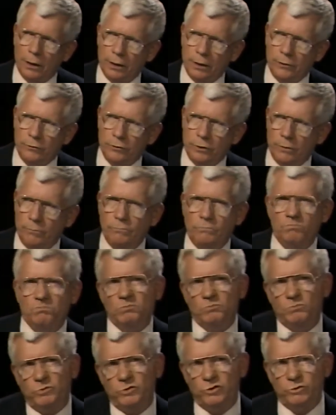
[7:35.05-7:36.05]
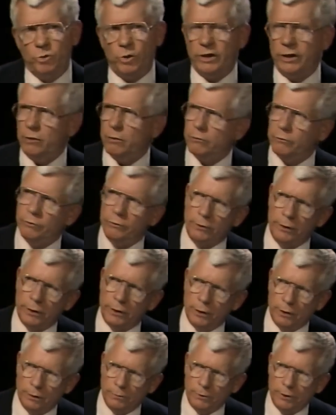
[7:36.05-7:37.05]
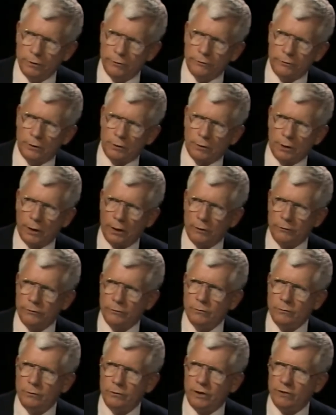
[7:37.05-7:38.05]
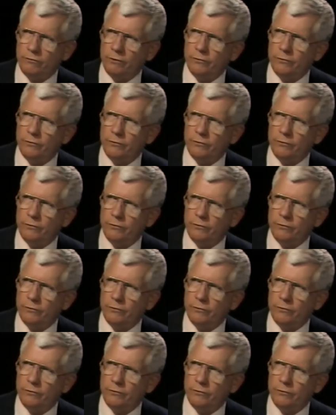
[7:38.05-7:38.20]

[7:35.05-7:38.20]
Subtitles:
and 20 or 30 kilometers across, 10,